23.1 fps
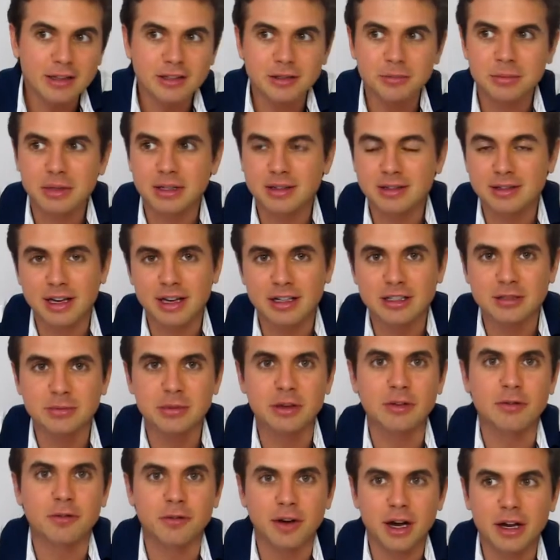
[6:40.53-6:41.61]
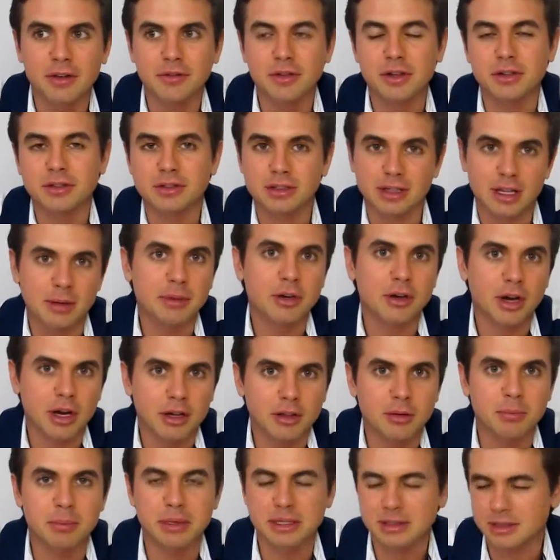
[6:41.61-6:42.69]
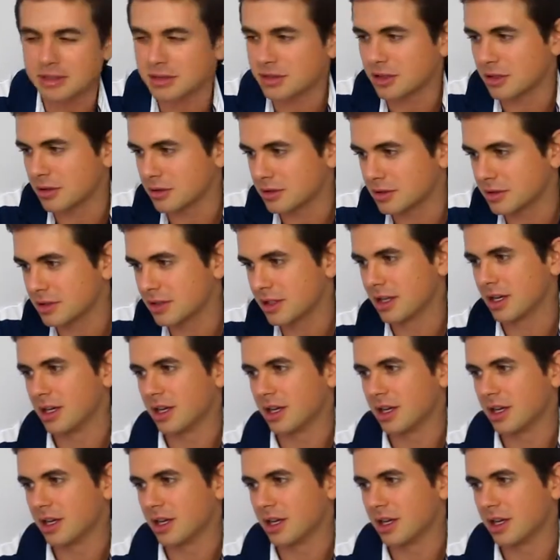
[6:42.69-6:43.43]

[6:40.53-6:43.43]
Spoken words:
to me and text me in 5 years and let me know how the business goes.